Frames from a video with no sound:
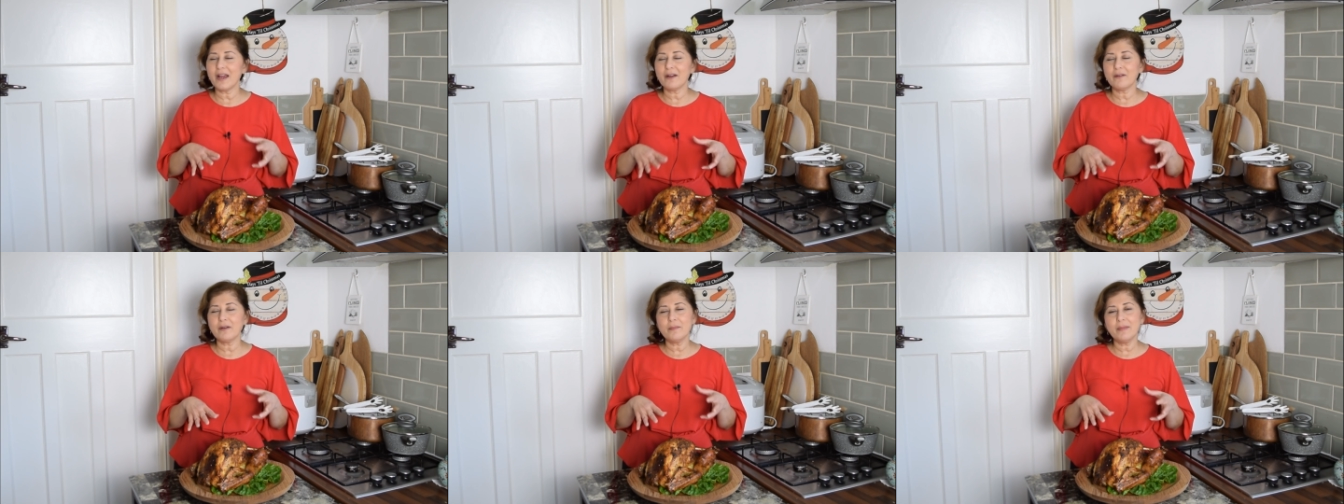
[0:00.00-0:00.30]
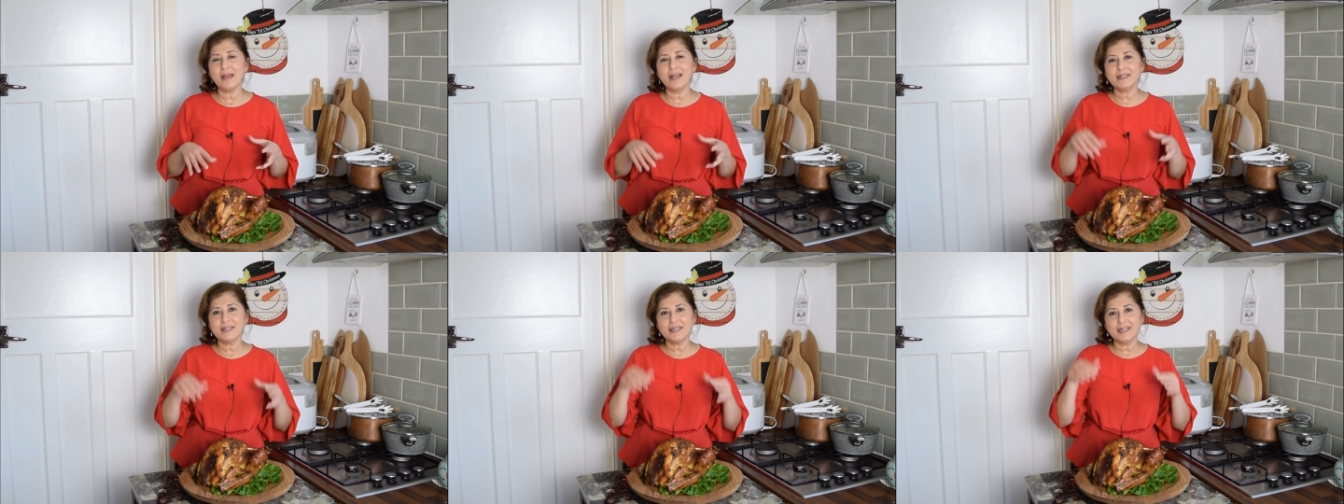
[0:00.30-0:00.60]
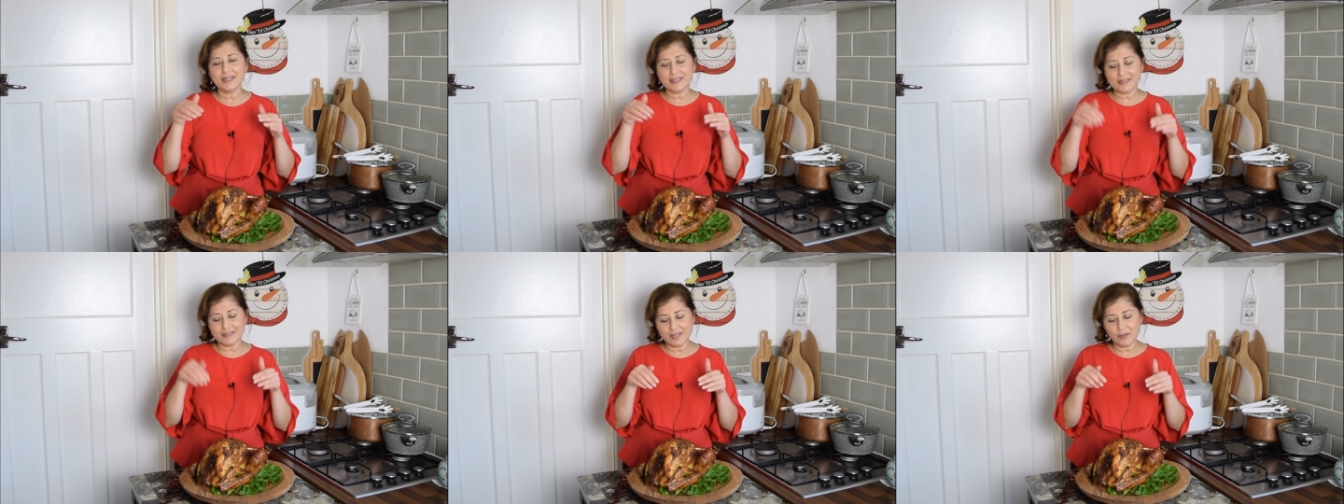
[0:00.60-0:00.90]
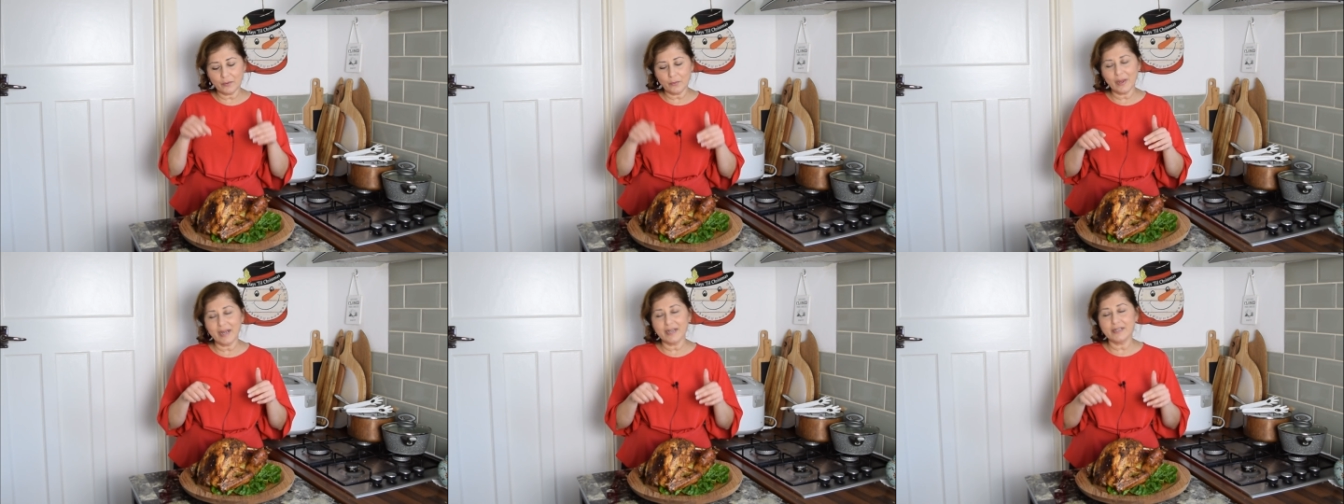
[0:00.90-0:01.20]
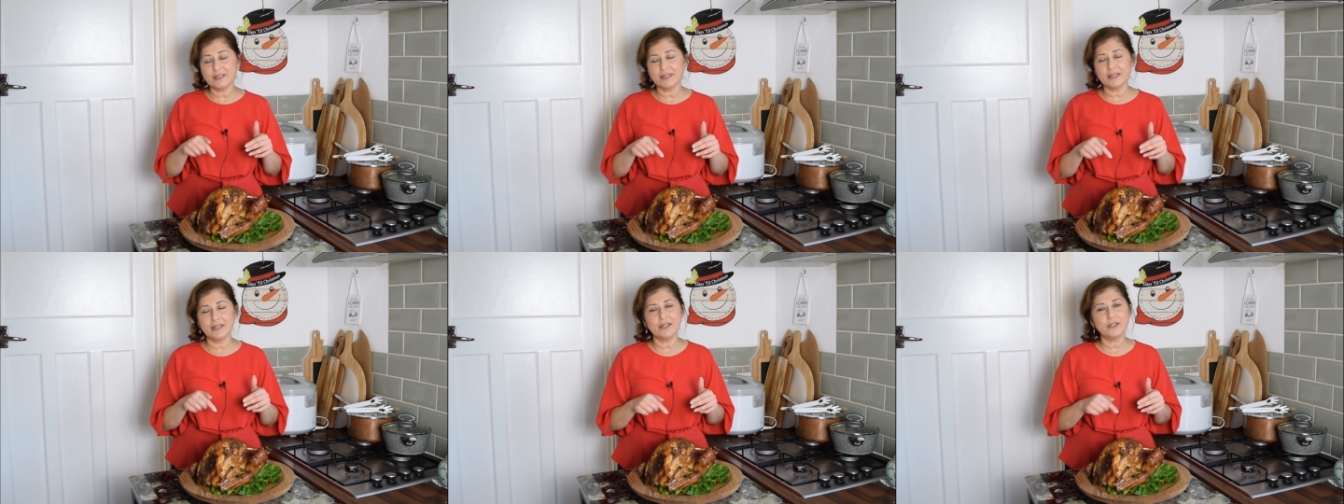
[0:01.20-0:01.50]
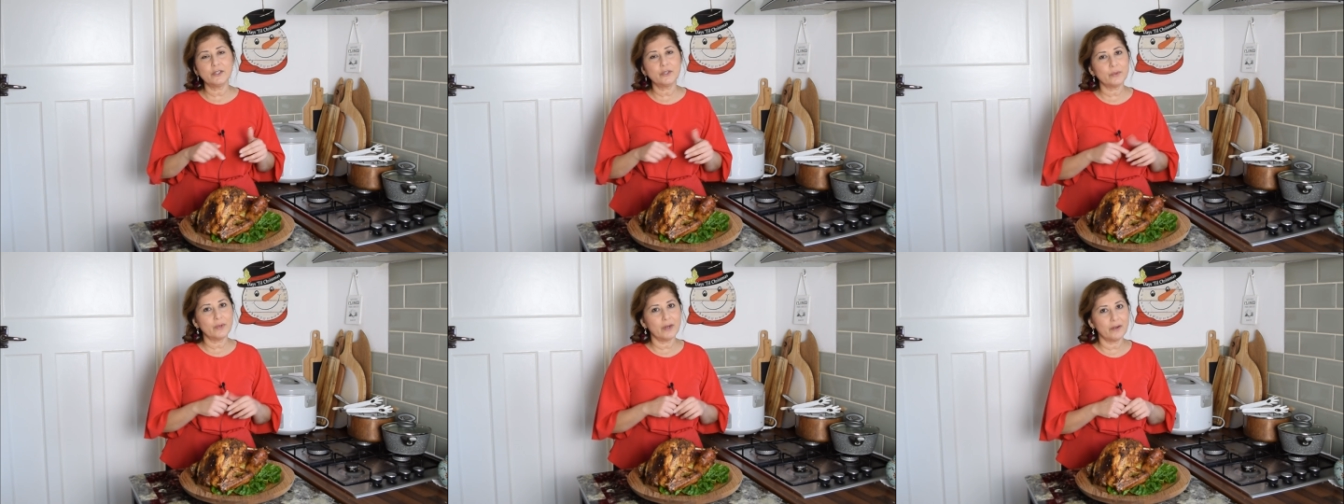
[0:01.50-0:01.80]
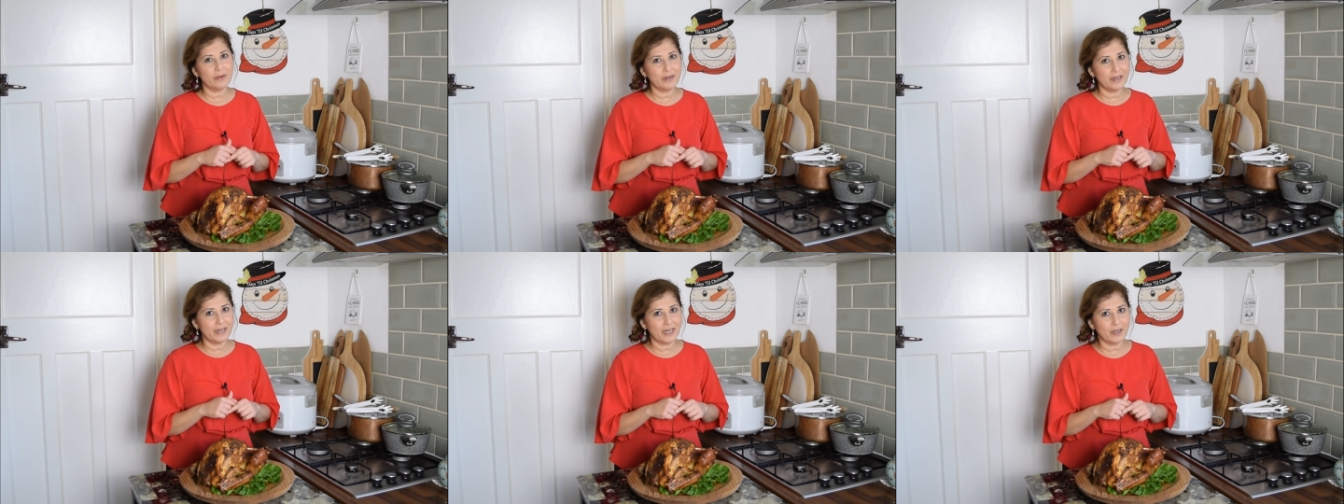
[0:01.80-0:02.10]
aromatics that went into
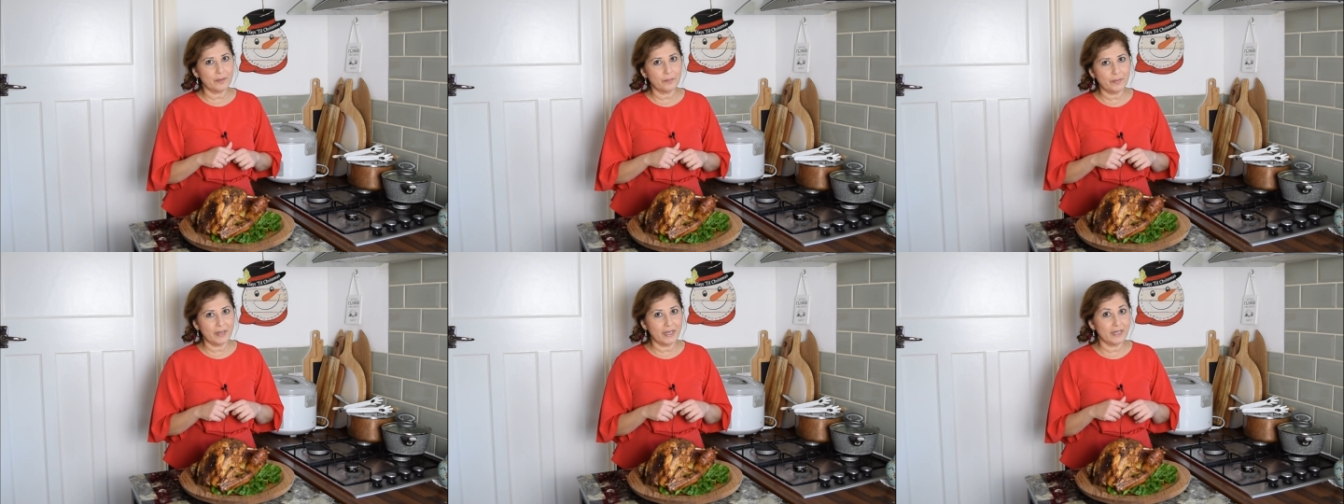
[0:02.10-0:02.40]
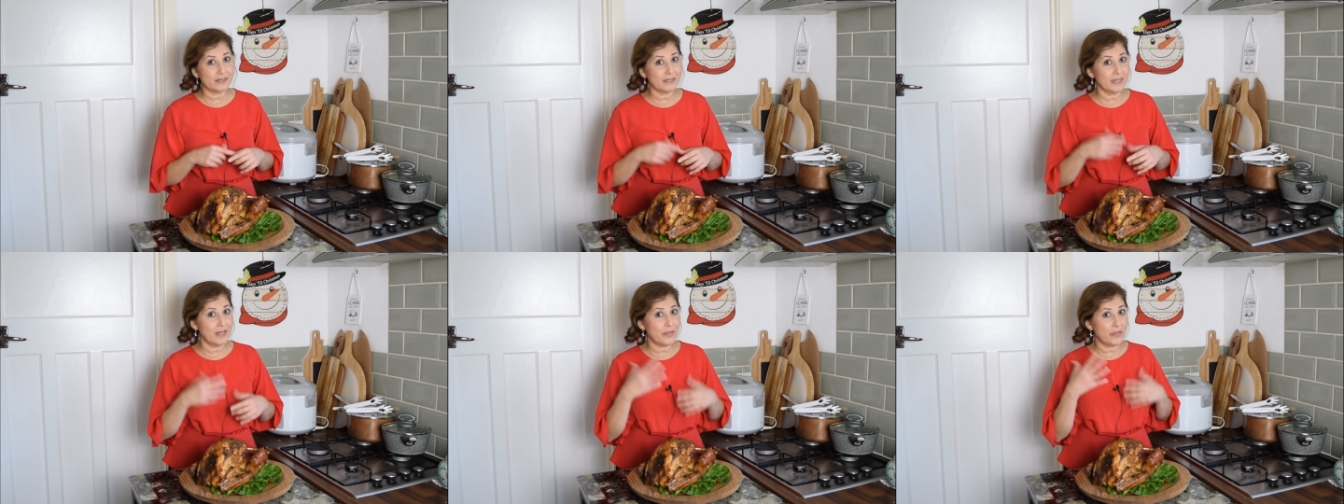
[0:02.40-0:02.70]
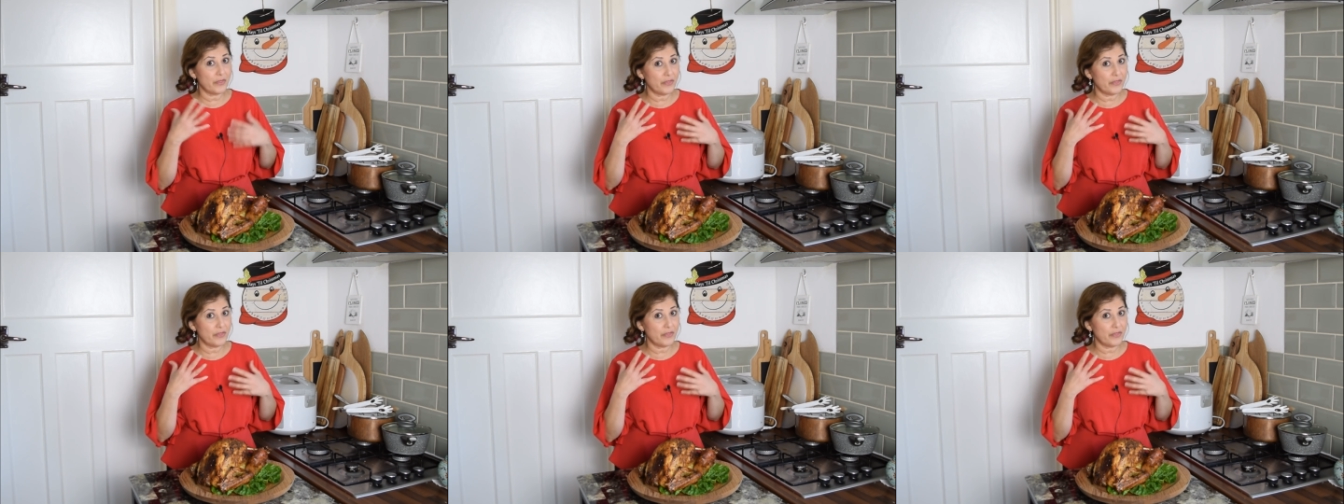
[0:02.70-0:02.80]
our rendang paste and